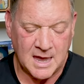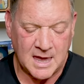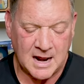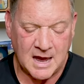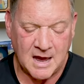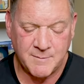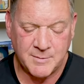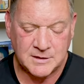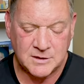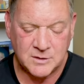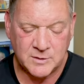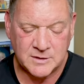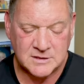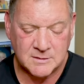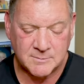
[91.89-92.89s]
And I've been
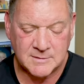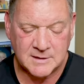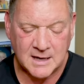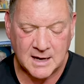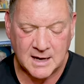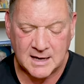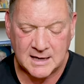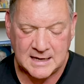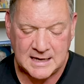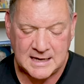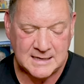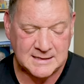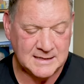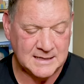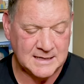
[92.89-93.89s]
doing some uh,
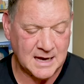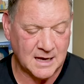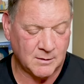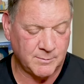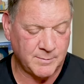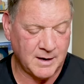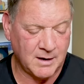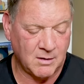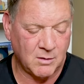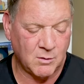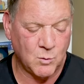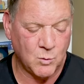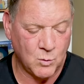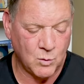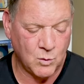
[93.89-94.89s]
easy
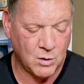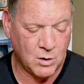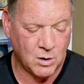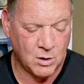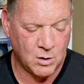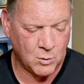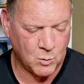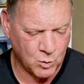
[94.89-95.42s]
kettlebell uh,